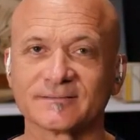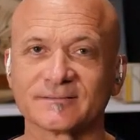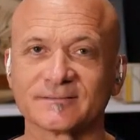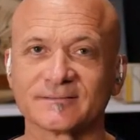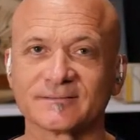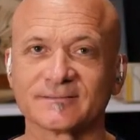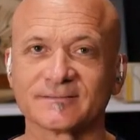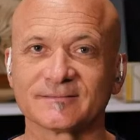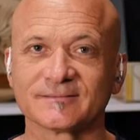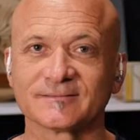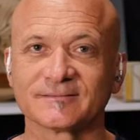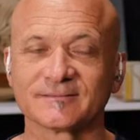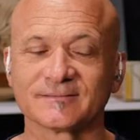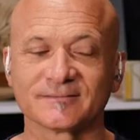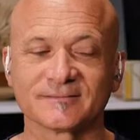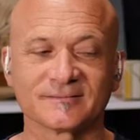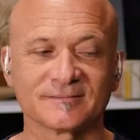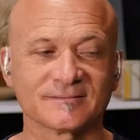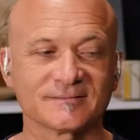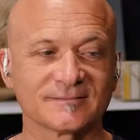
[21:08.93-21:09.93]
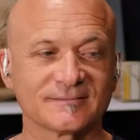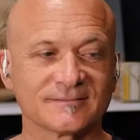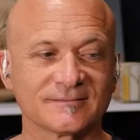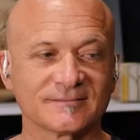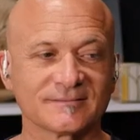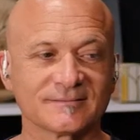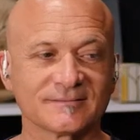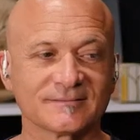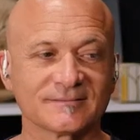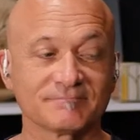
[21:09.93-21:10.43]

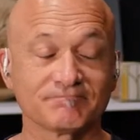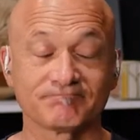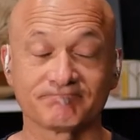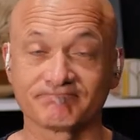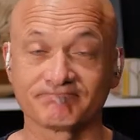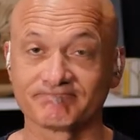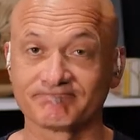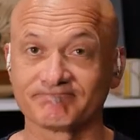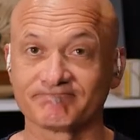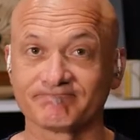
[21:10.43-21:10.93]
Nobody speaks.